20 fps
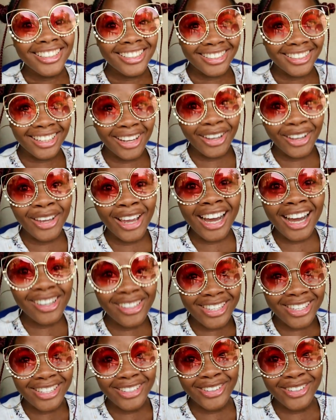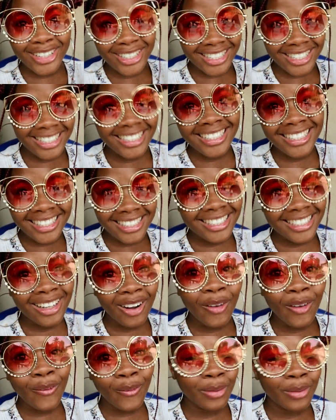To tell you how serious this
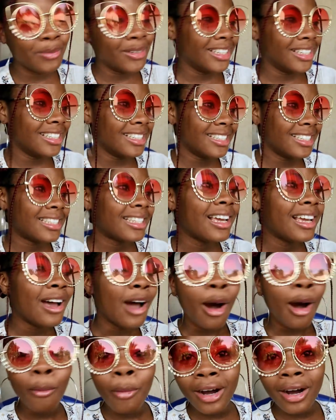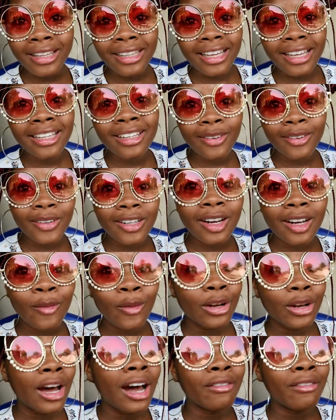Nkwobi is. But at the end of the day,
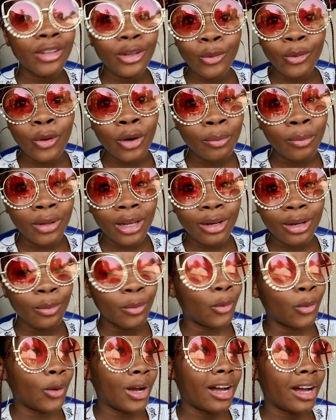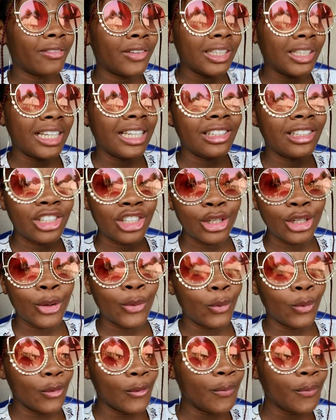we're not having Nkwobi anymore, we're having
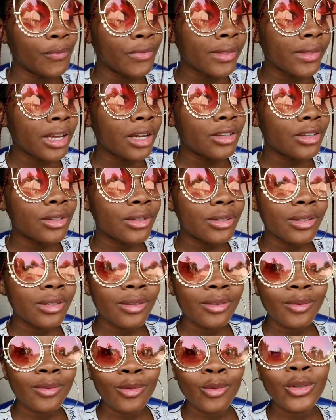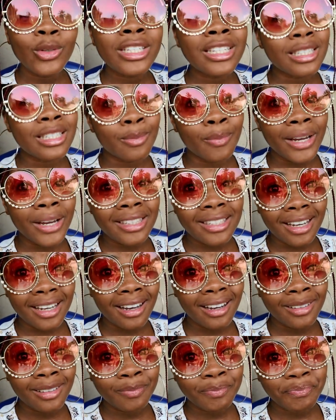Ishewu, which is
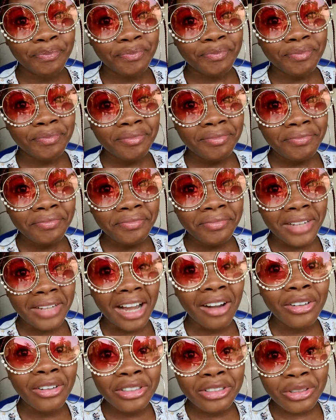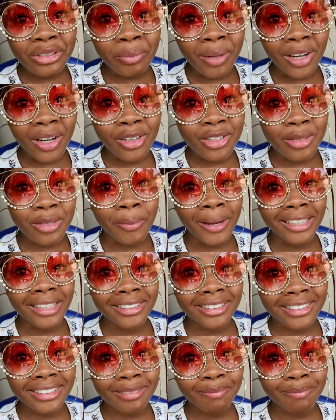better, according to my husband.